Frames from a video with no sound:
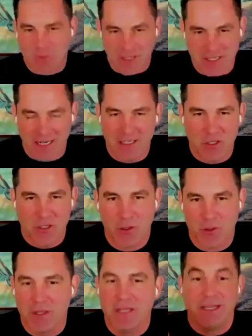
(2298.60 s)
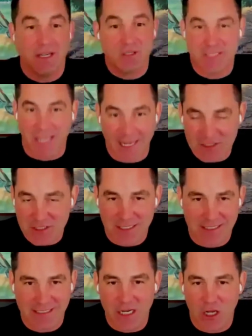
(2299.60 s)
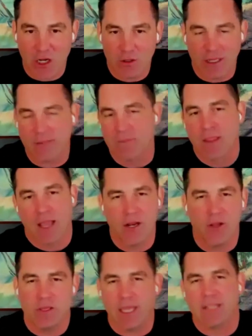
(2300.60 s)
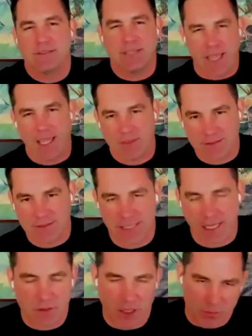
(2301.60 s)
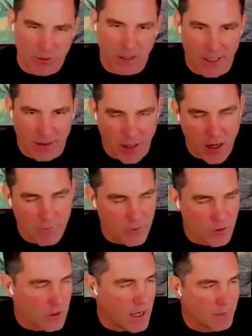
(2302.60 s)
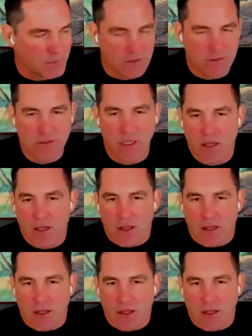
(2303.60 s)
this is what you need to do. Here's the agent. You know, like I know you can't say, hey, this is the, you know, got to offer options.